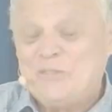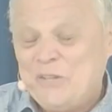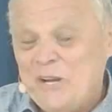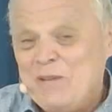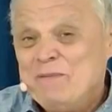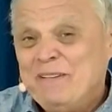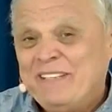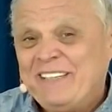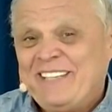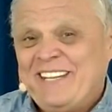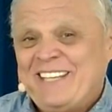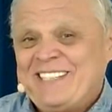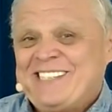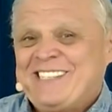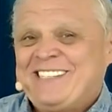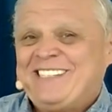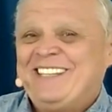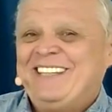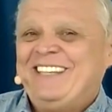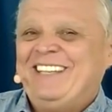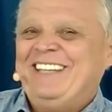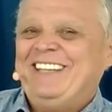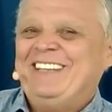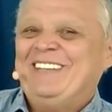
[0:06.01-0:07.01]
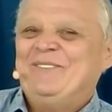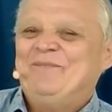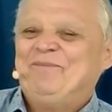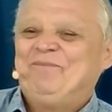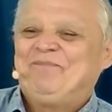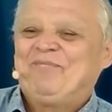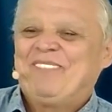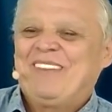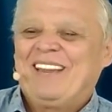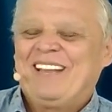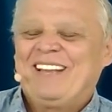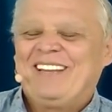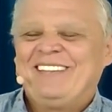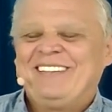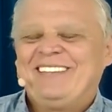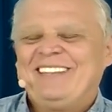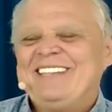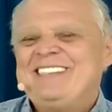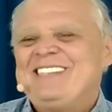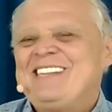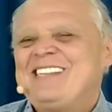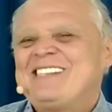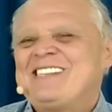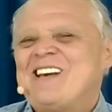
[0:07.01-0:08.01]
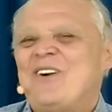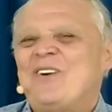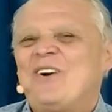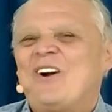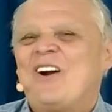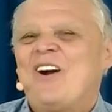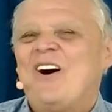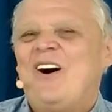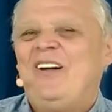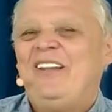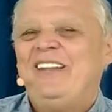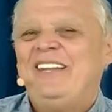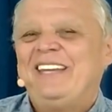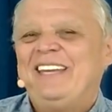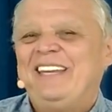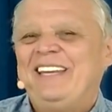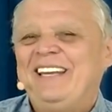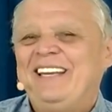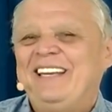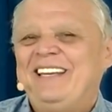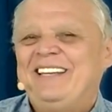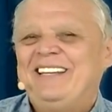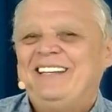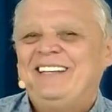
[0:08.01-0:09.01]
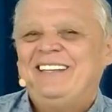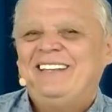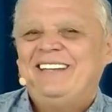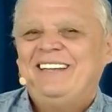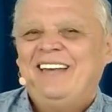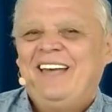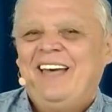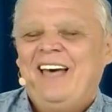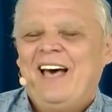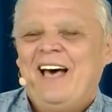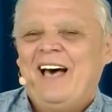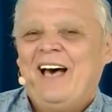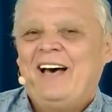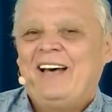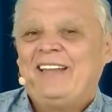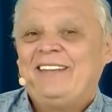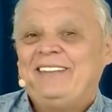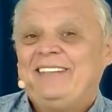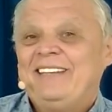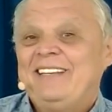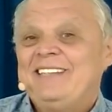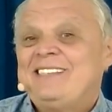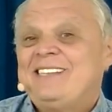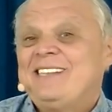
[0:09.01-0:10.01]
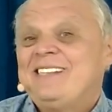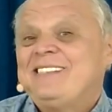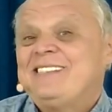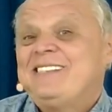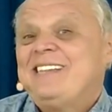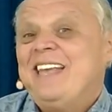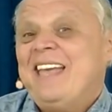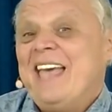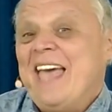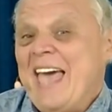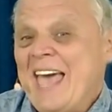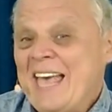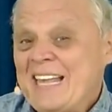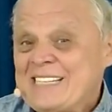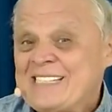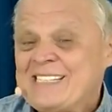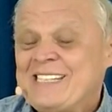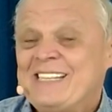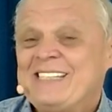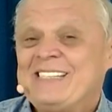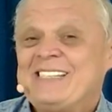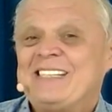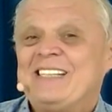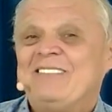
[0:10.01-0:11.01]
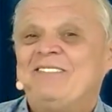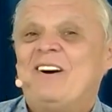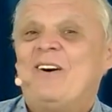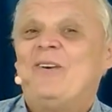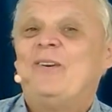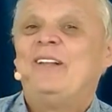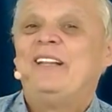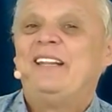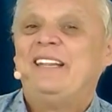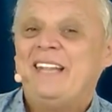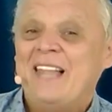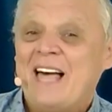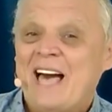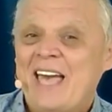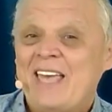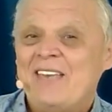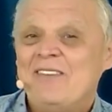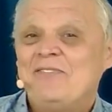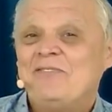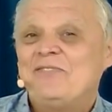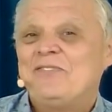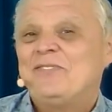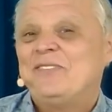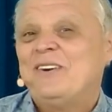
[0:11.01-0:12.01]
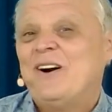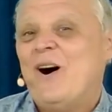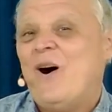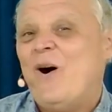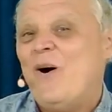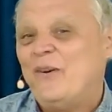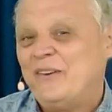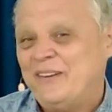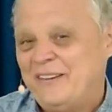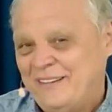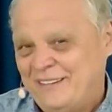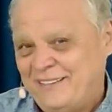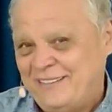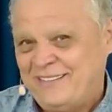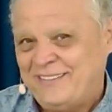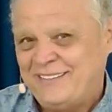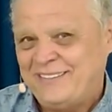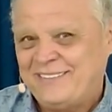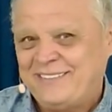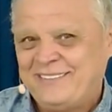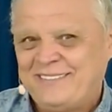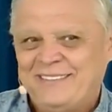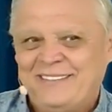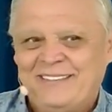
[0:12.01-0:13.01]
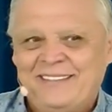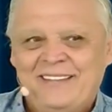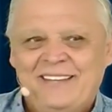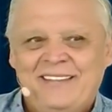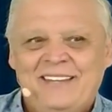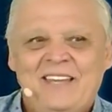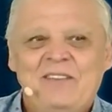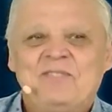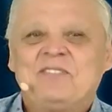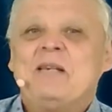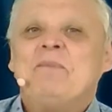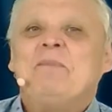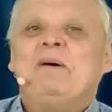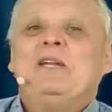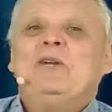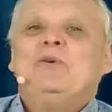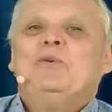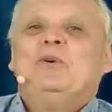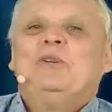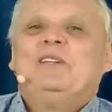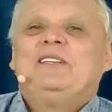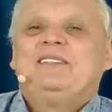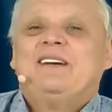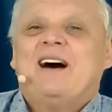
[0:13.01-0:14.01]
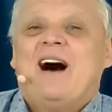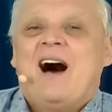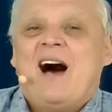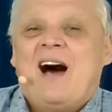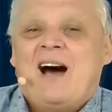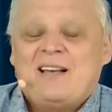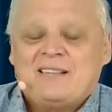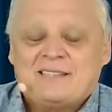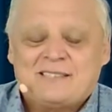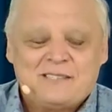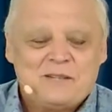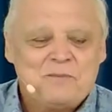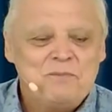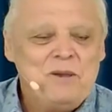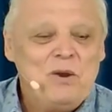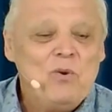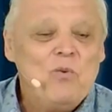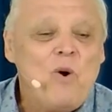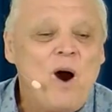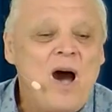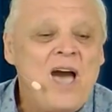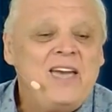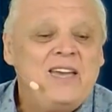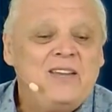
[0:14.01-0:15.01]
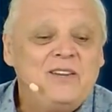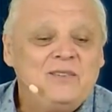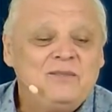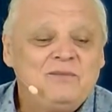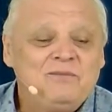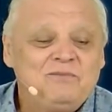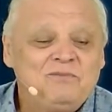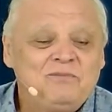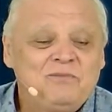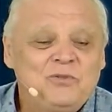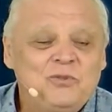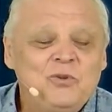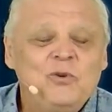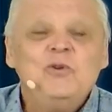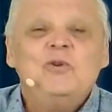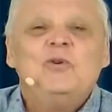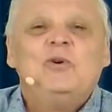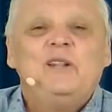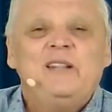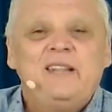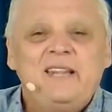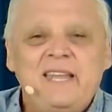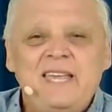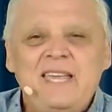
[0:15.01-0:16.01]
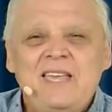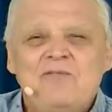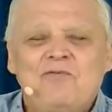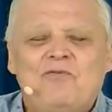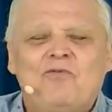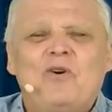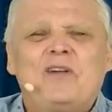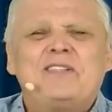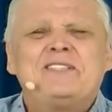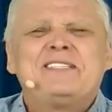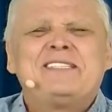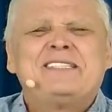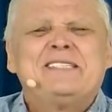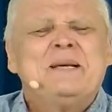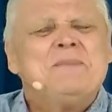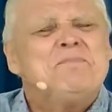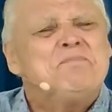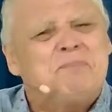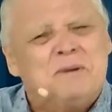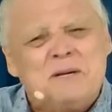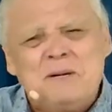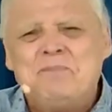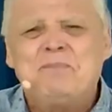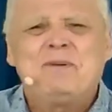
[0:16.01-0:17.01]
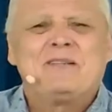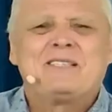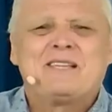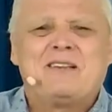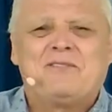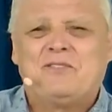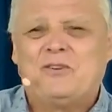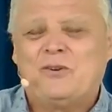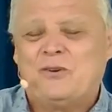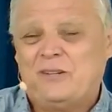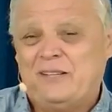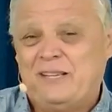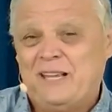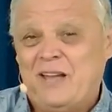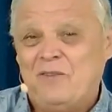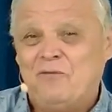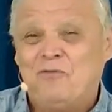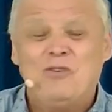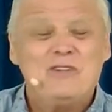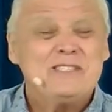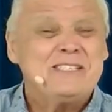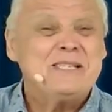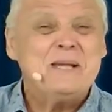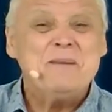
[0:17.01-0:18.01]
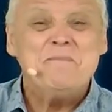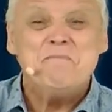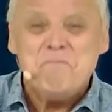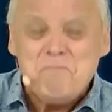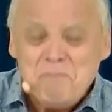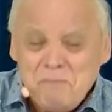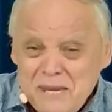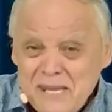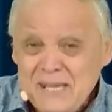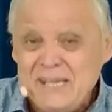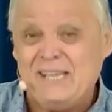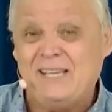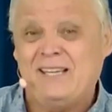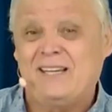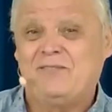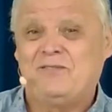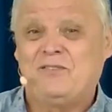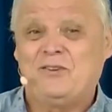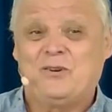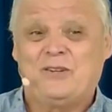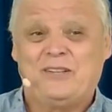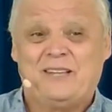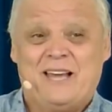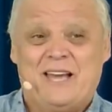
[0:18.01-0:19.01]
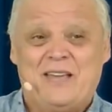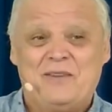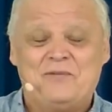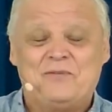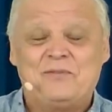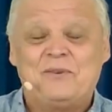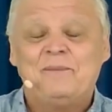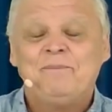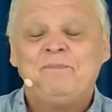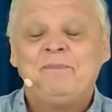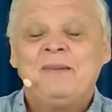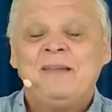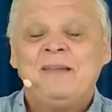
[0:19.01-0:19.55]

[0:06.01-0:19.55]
dream and destiny. This is our calling, and this is the essence of our life on earth. If somebody would ask me, why do you live? What's the purpose of your life? What's the meaning of your life?